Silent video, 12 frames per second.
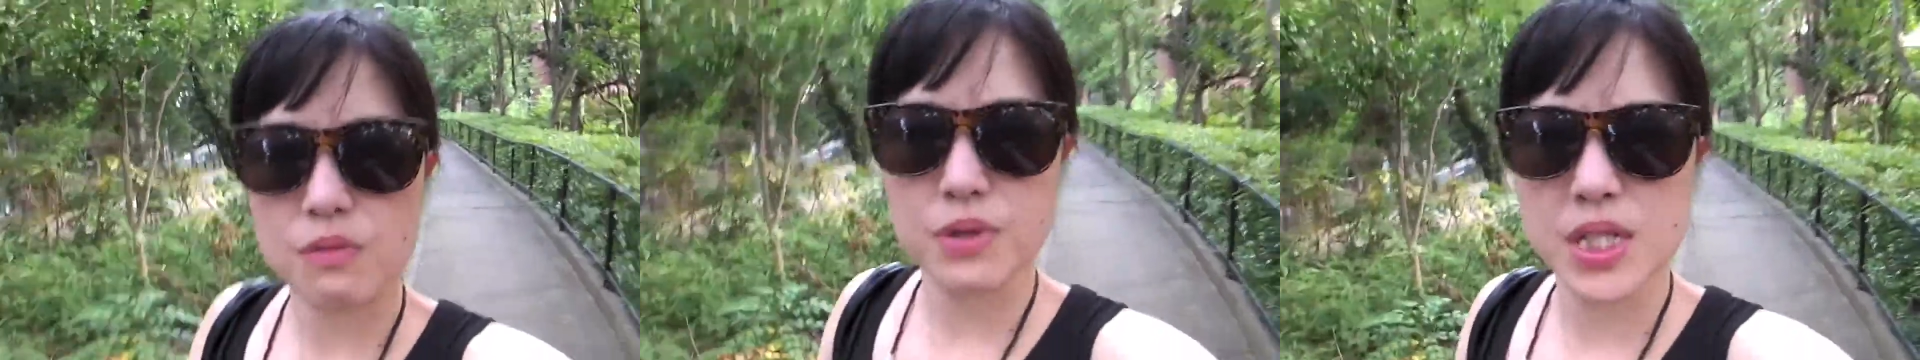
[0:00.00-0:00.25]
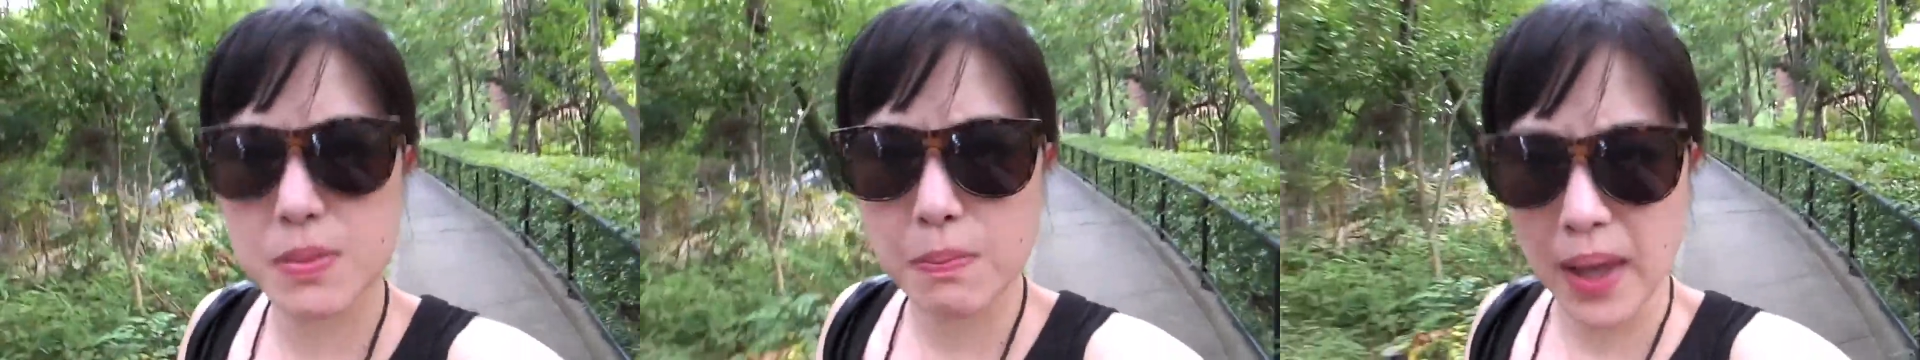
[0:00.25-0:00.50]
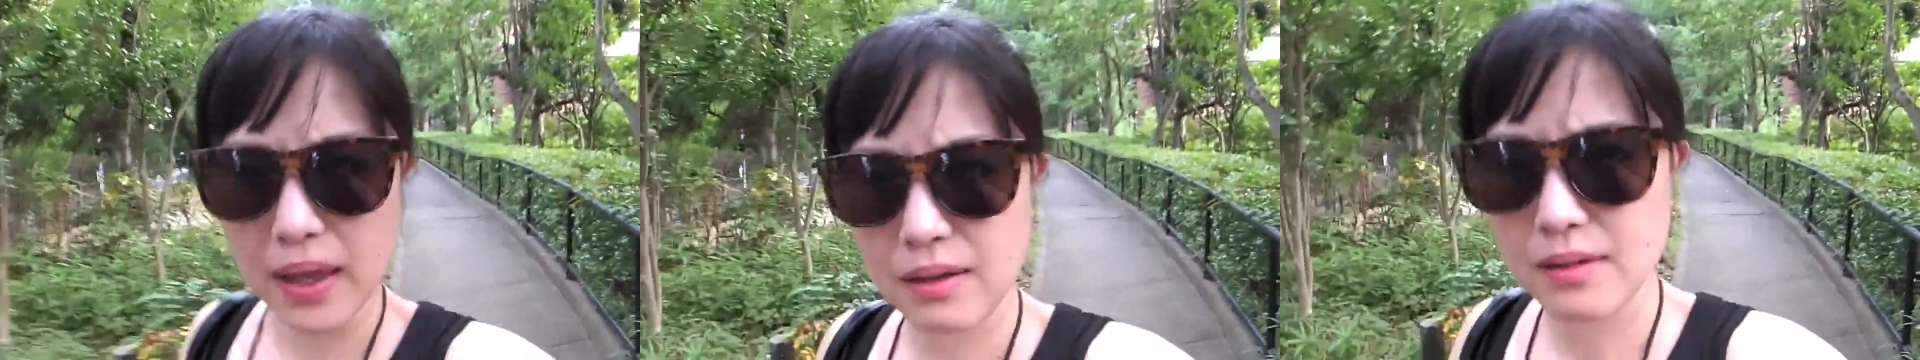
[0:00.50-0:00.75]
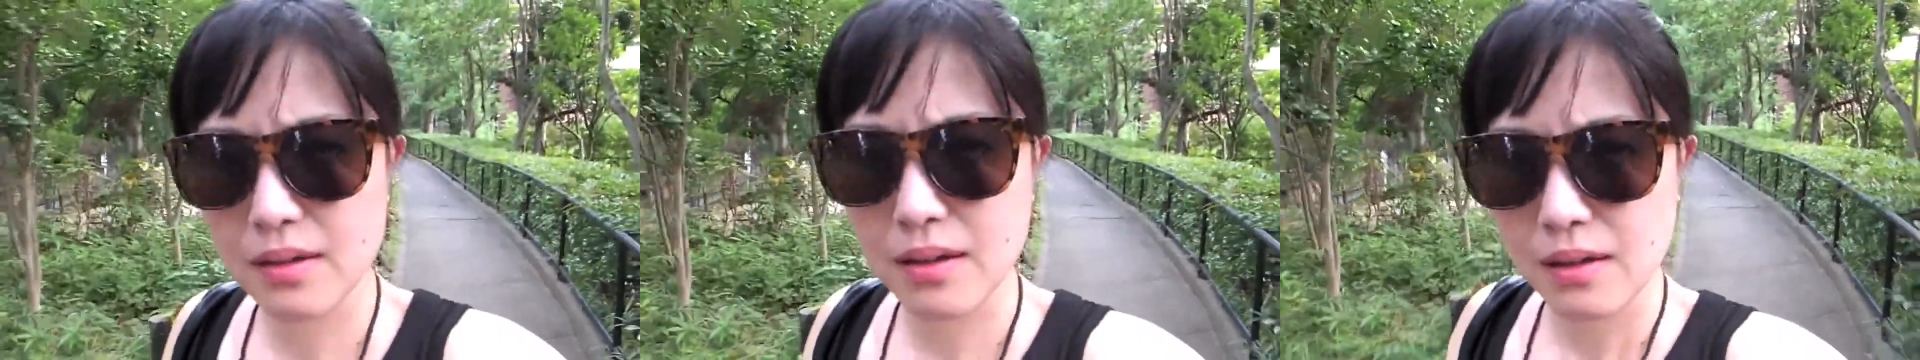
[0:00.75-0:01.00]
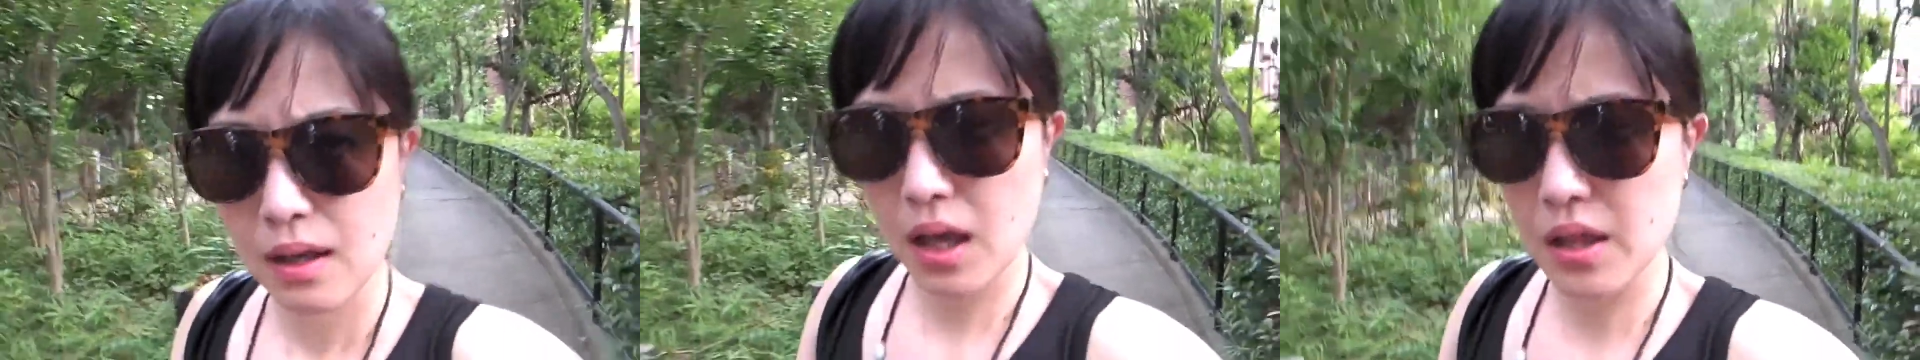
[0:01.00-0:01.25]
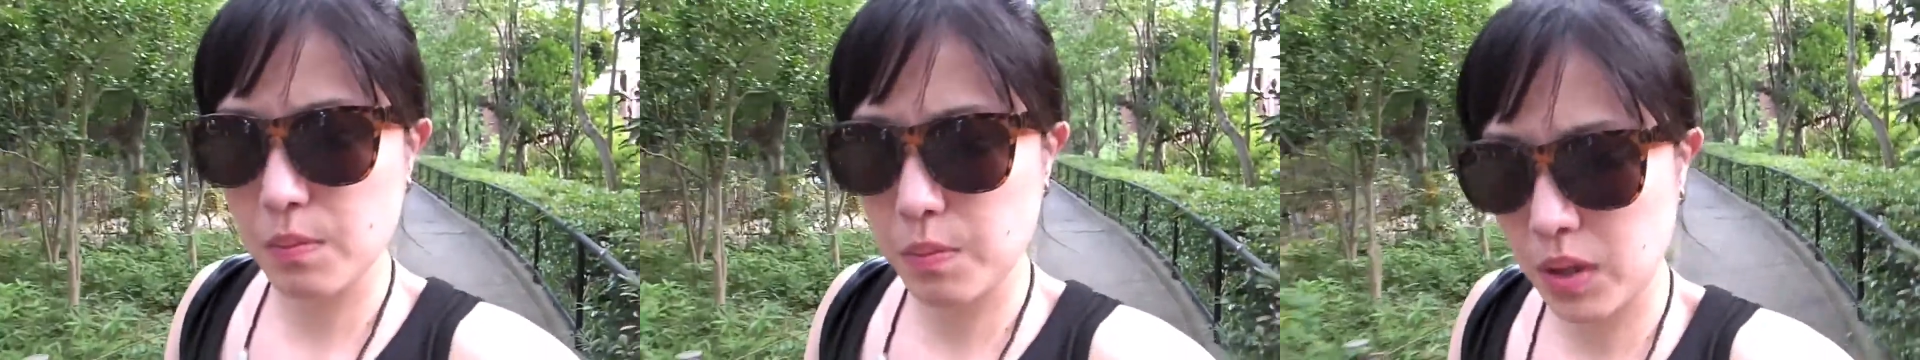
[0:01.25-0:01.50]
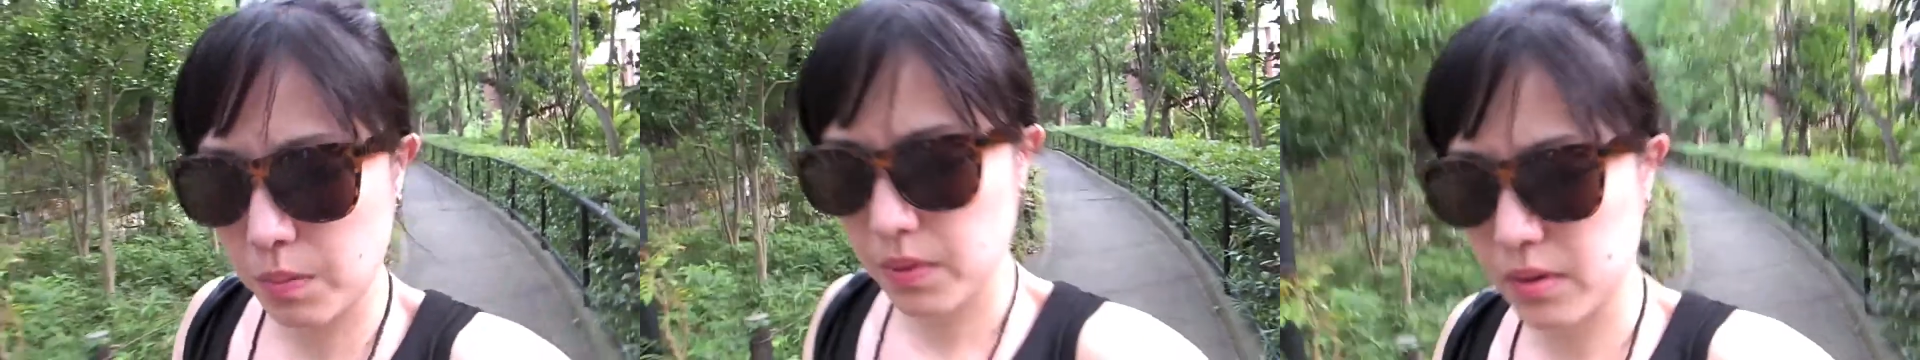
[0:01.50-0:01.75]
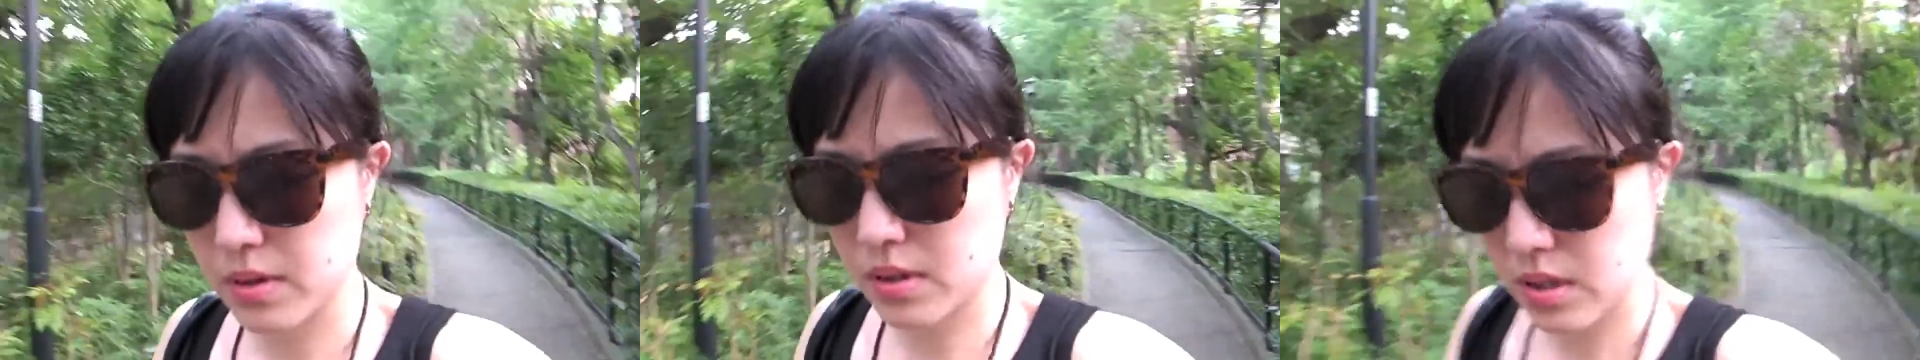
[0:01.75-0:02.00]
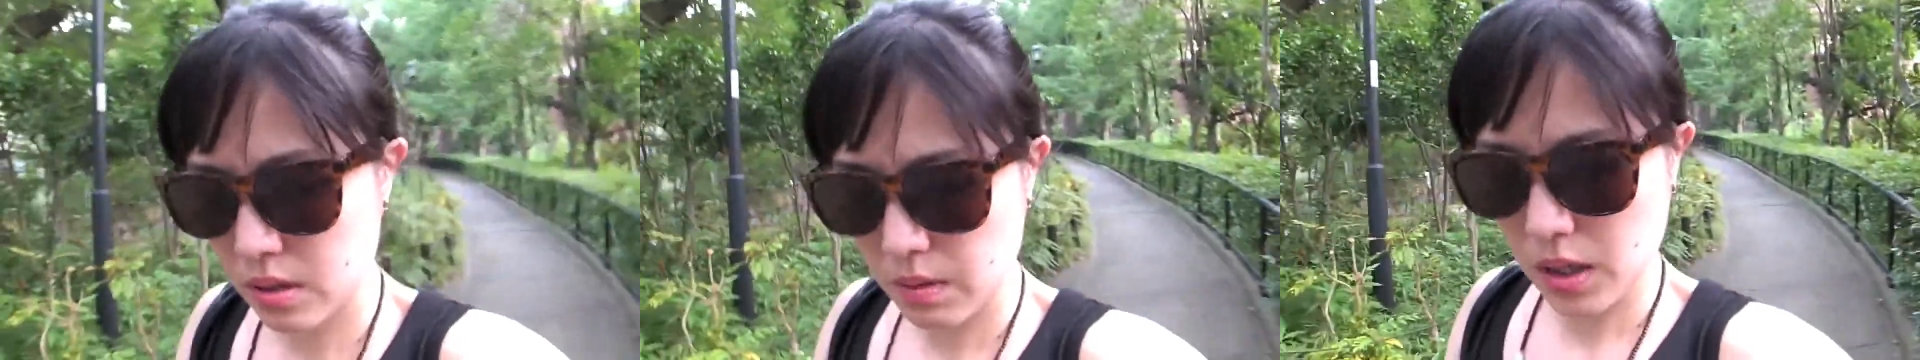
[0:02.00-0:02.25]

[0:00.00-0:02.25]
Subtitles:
respect other people's